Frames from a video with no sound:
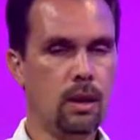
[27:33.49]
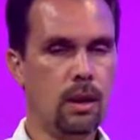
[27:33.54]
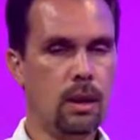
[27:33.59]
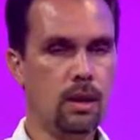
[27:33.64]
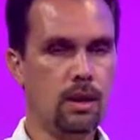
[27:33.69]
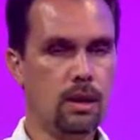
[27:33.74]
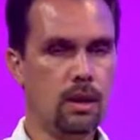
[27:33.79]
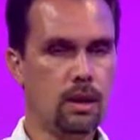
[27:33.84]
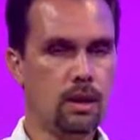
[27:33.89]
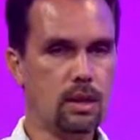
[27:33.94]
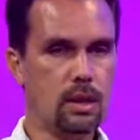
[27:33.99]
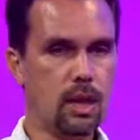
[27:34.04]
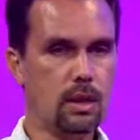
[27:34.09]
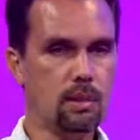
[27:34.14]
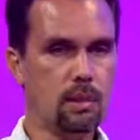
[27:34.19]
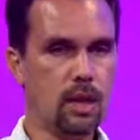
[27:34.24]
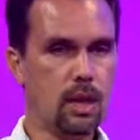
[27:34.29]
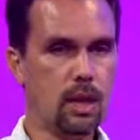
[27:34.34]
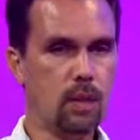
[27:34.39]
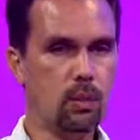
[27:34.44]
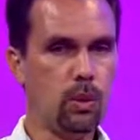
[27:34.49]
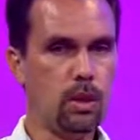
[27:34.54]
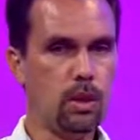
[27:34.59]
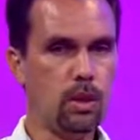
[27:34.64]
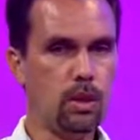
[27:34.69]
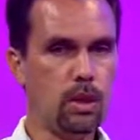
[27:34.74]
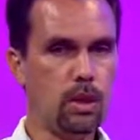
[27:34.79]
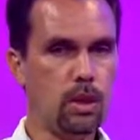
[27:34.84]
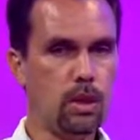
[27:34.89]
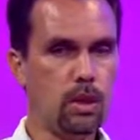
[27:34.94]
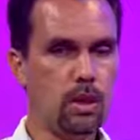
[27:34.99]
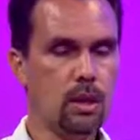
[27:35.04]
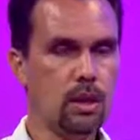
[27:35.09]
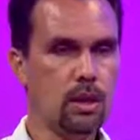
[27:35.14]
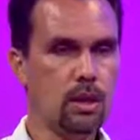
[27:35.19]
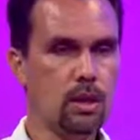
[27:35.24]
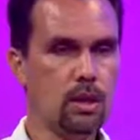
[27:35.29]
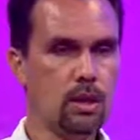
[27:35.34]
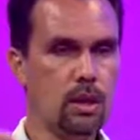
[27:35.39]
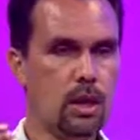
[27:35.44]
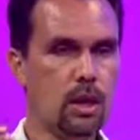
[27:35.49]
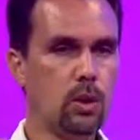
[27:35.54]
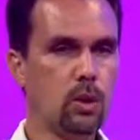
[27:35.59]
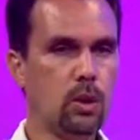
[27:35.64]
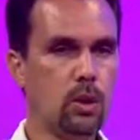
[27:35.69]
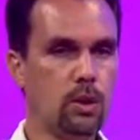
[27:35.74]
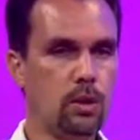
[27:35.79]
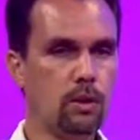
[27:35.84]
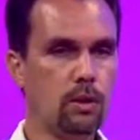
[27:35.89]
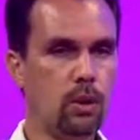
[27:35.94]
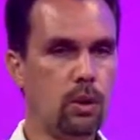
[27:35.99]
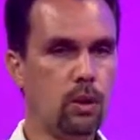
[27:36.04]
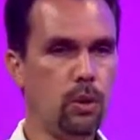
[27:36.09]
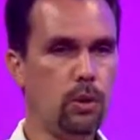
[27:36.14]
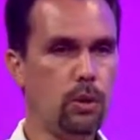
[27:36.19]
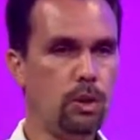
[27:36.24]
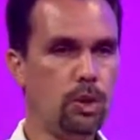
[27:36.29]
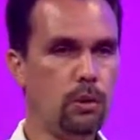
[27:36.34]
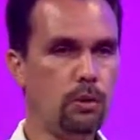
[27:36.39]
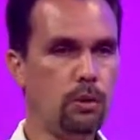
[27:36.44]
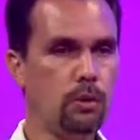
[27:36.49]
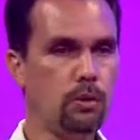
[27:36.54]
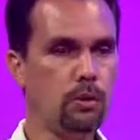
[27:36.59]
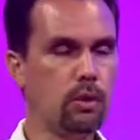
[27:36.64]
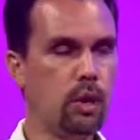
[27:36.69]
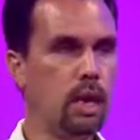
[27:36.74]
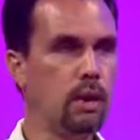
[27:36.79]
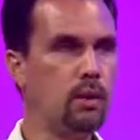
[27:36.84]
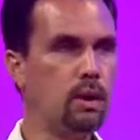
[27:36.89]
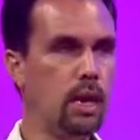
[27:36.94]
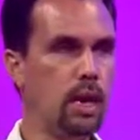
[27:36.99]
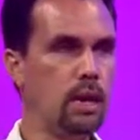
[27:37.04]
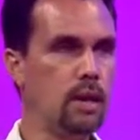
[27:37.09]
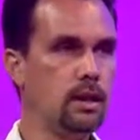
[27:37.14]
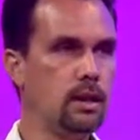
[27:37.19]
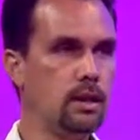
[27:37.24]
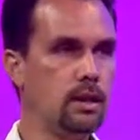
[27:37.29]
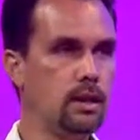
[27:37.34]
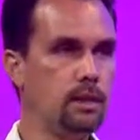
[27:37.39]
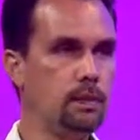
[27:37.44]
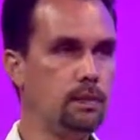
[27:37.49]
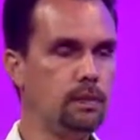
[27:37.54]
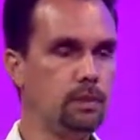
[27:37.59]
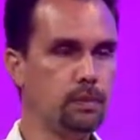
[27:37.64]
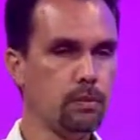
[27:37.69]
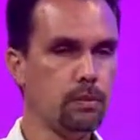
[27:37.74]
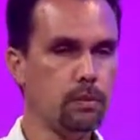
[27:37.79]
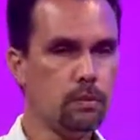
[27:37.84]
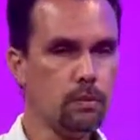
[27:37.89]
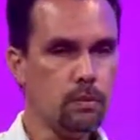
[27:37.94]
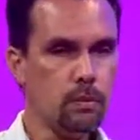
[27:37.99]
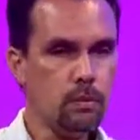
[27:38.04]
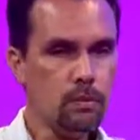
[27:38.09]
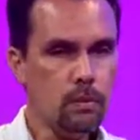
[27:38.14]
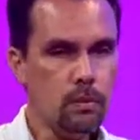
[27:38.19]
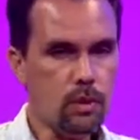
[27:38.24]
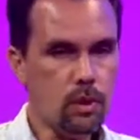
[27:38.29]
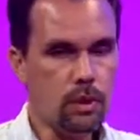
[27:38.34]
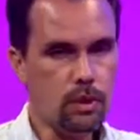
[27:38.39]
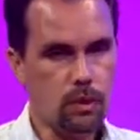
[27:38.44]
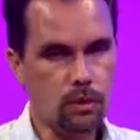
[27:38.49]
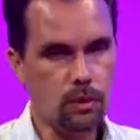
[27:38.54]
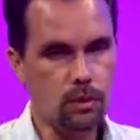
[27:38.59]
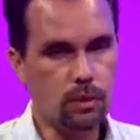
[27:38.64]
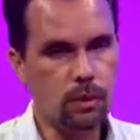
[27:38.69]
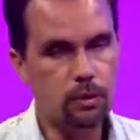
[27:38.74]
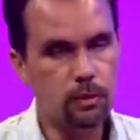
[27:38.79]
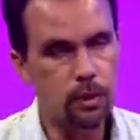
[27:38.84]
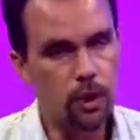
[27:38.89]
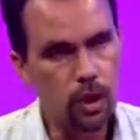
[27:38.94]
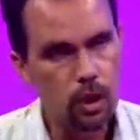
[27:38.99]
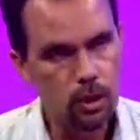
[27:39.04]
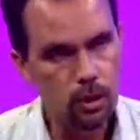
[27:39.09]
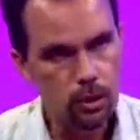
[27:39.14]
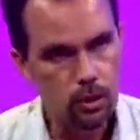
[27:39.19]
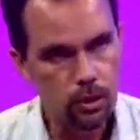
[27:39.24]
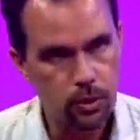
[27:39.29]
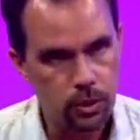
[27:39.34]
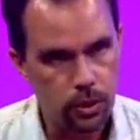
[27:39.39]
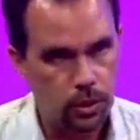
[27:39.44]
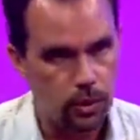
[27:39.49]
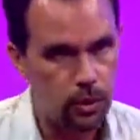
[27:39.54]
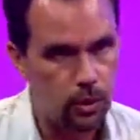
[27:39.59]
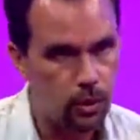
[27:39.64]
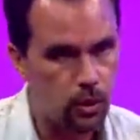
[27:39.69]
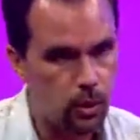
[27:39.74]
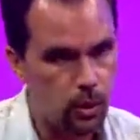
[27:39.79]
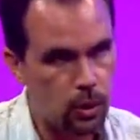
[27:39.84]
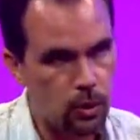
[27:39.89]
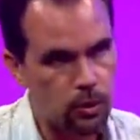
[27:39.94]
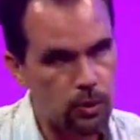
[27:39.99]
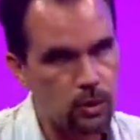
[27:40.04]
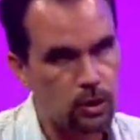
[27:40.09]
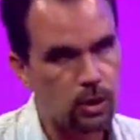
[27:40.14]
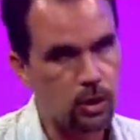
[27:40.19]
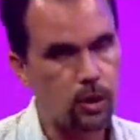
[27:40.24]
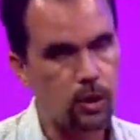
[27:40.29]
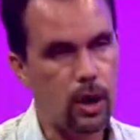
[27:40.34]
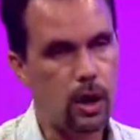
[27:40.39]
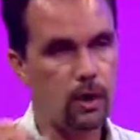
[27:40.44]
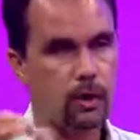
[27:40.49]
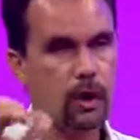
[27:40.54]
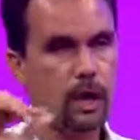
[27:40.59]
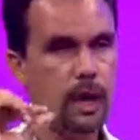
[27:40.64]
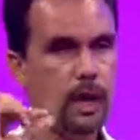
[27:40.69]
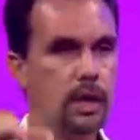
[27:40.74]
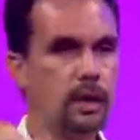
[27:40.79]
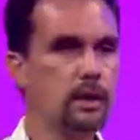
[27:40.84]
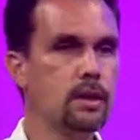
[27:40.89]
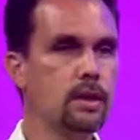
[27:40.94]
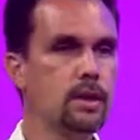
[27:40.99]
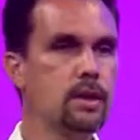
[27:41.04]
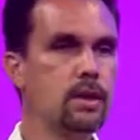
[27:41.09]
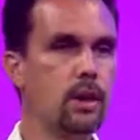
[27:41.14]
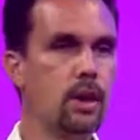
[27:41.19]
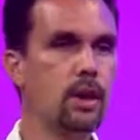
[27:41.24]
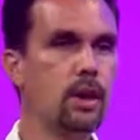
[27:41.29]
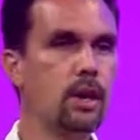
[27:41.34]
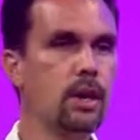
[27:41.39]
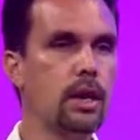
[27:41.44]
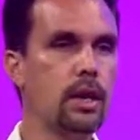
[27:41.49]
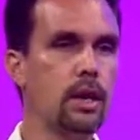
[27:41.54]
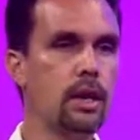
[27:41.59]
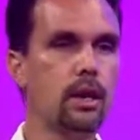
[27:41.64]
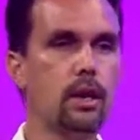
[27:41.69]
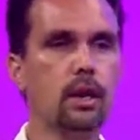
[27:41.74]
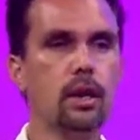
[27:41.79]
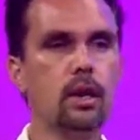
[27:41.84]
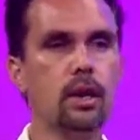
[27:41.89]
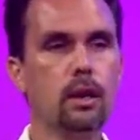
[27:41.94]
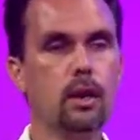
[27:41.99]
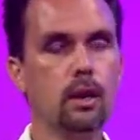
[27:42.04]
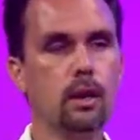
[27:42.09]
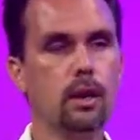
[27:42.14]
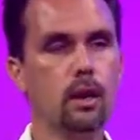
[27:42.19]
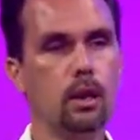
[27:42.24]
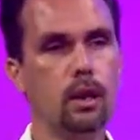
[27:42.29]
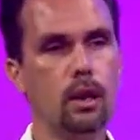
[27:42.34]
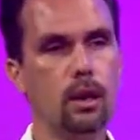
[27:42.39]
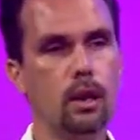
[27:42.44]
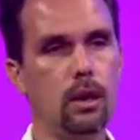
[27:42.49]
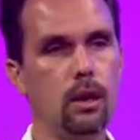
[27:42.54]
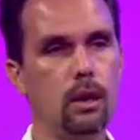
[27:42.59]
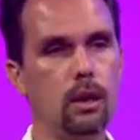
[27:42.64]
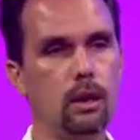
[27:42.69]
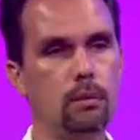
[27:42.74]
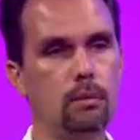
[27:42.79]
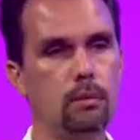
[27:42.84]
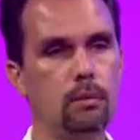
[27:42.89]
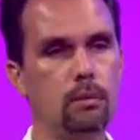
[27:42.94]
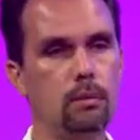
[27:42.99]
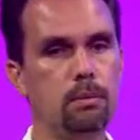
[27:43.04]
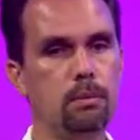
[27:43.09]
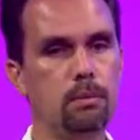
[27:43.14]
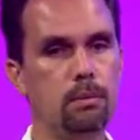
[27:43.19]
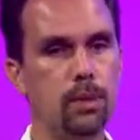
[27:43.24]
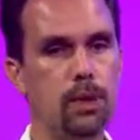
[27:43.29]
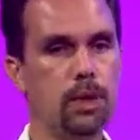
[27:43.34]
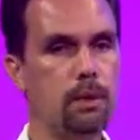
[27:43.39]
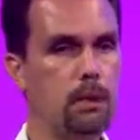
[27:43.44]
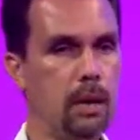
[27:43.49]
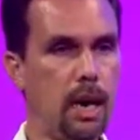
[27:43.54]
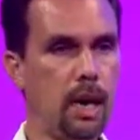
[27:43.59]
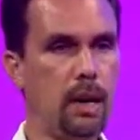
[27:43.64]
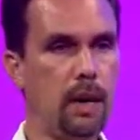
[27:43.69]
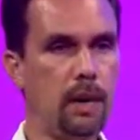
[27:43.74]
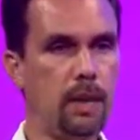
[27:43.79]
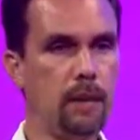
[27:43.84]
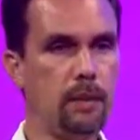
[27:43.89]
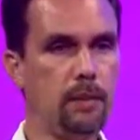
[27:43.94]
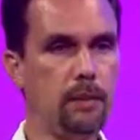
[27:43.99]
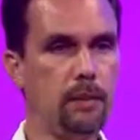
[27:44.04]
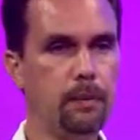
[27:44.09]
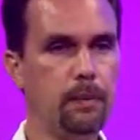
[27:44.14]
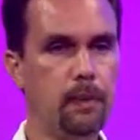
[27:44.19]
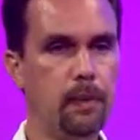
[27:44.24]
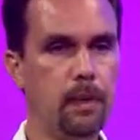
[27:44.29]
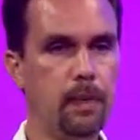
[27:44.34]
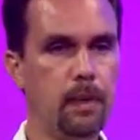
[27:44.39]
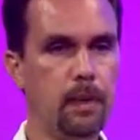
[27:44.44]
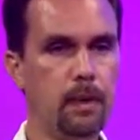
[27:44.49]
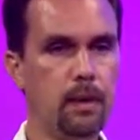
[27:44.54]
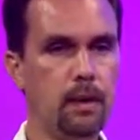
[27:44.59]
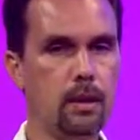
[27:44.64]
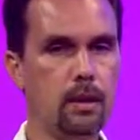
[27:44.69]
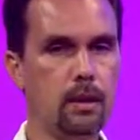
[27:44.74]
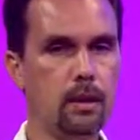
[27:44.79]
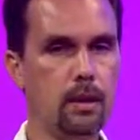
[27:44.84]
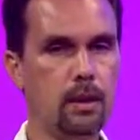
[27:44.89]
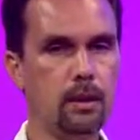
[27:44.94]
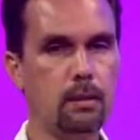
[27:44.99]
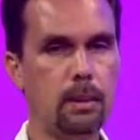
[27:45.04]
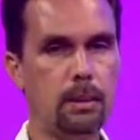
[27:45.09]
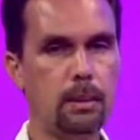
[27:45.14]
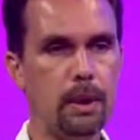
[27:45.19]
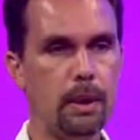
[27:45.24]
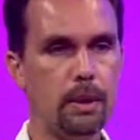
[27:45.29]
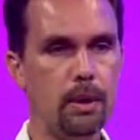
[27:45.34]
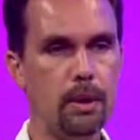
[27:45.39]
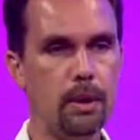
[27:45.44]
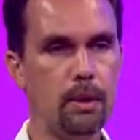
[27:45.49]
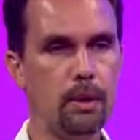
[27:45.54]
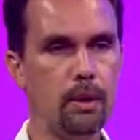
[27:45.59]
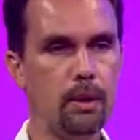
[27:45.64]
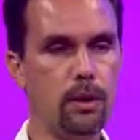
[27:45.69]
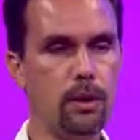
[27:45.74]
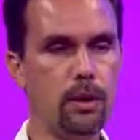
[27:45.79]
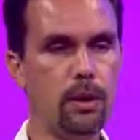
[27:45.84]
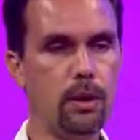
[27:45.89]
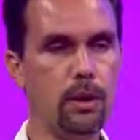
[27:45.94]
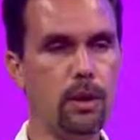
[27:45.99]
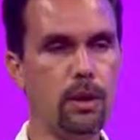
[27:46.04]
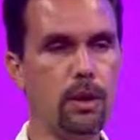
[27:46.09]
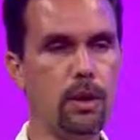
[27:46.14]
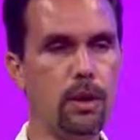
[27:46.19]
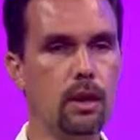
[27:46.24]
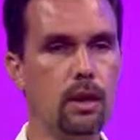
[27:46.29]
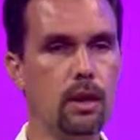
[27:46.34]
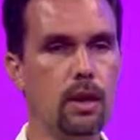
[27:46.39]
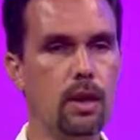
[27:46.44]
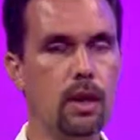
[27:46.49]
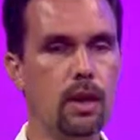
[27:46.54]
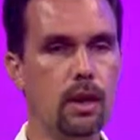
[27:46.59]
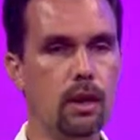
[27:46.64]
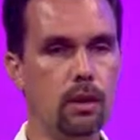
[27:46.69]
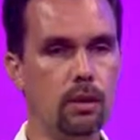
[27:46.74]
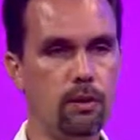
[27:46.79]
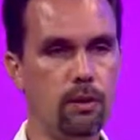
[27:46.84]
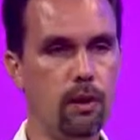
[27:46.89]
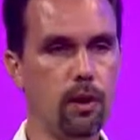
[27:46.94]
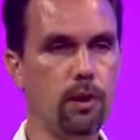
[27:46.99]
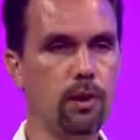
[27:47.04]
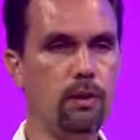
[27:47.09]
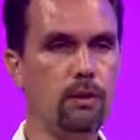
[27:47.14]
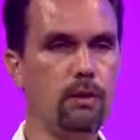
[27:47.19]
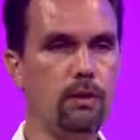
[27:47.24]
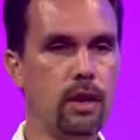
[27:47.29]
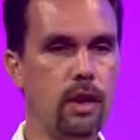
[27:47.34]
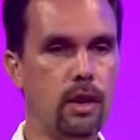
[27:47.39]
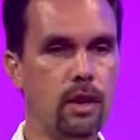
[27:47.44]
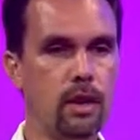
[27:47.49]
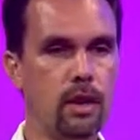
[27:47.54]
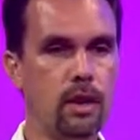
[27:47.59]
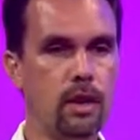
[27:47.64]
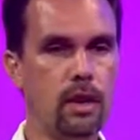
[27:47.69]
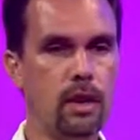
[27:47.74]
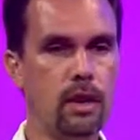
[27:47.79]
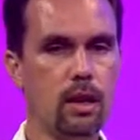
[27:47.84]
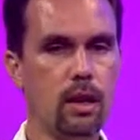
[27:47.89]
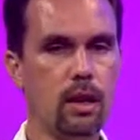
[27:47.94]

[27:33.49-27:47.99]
I did the same thing with the sequence of ownership of Crown lands. So if you follow, who owns the Crown lands, starting with the Mahele, Kamehameha III, and the 4th and 5th,